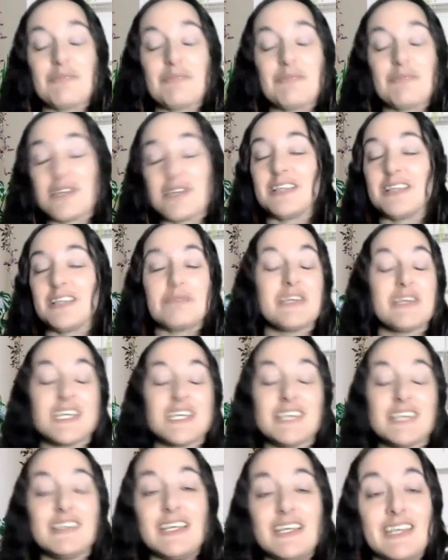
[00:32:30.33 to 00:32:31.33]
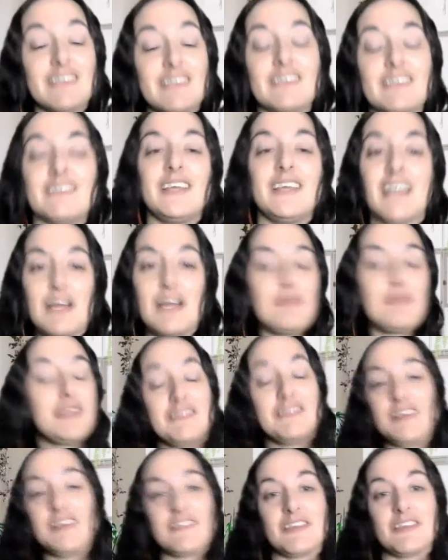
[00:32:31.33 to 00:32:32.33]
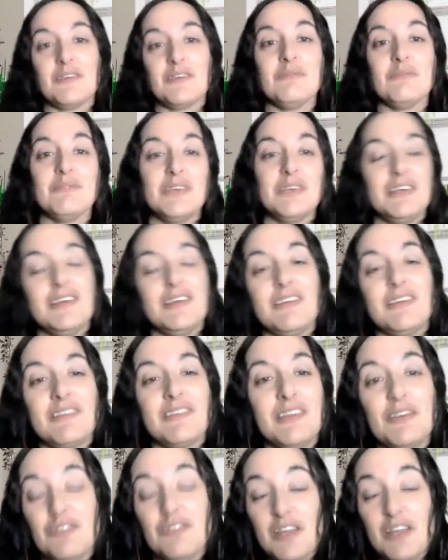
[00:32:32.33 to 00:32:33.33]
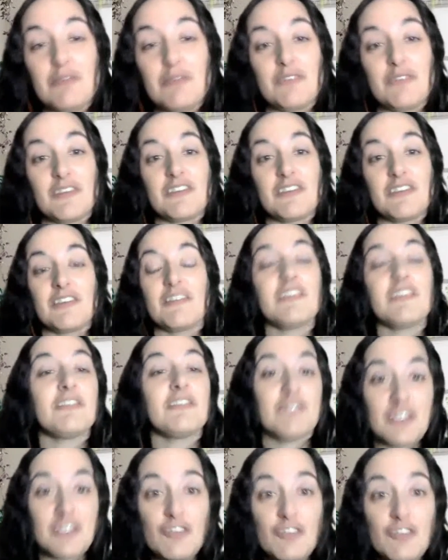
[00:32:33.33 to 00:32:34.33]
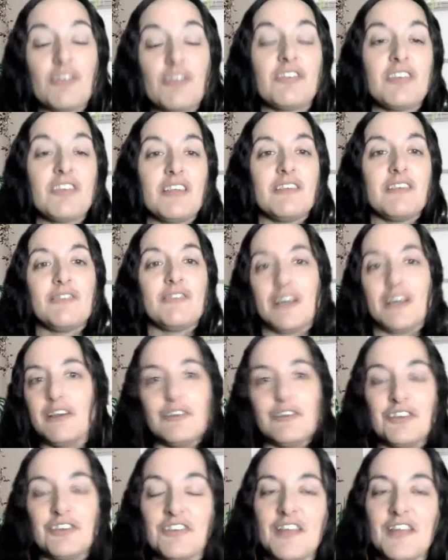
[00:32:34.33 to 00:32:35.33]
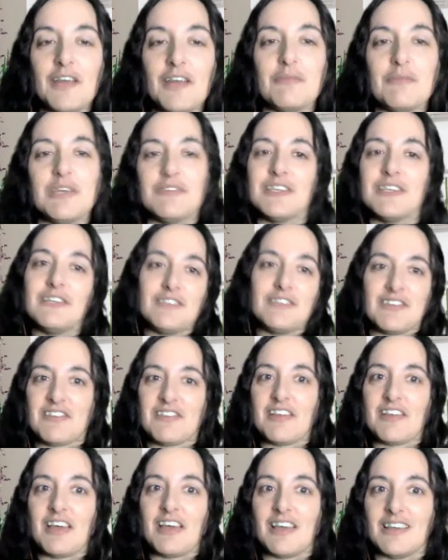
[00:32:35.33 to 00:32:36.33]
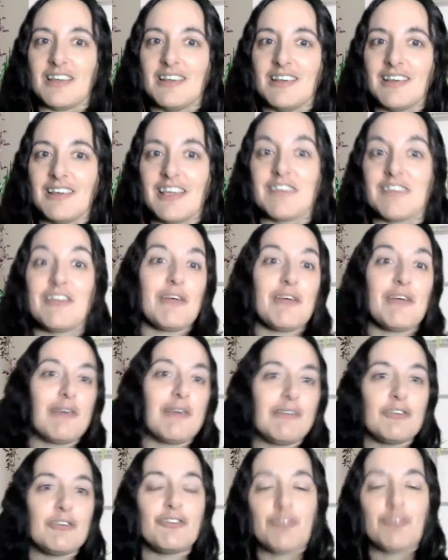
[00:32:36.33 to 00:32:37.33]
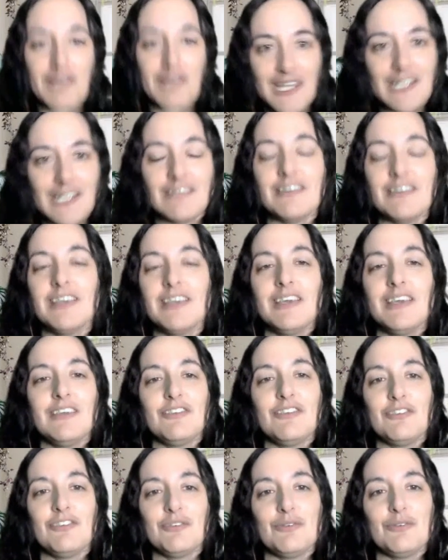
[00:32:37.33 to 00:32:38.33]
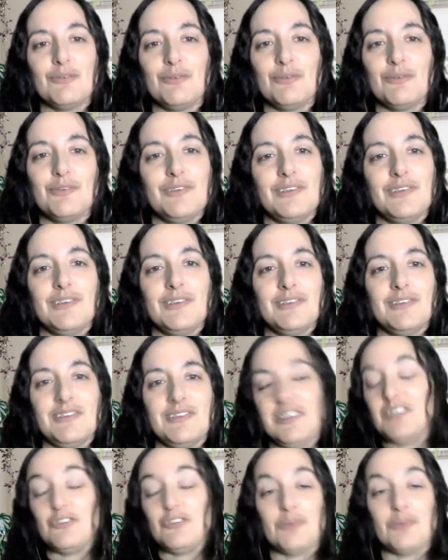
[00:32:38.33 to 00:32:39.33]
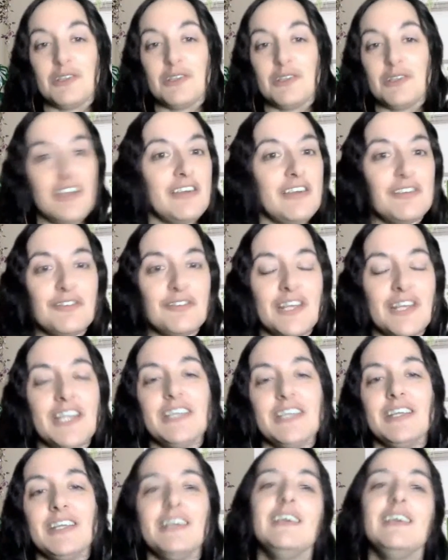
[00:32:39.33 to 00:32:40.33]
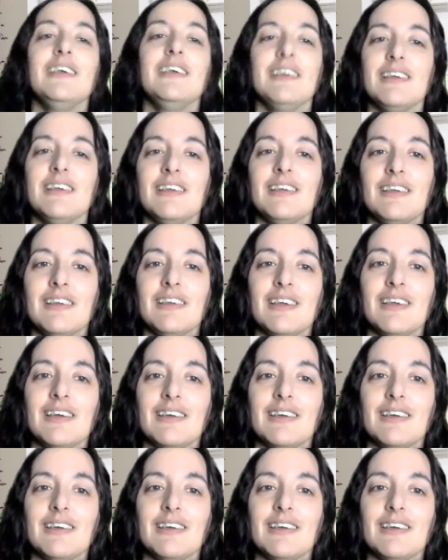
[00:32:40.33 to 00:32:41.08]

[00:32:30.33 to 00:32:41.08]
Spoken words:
to let my kid lead. Like I'm going to let them, sign up for the stuff that's of interest and of value to them, even if it's not kind of how I was trained to teach my child. Right. Yeah.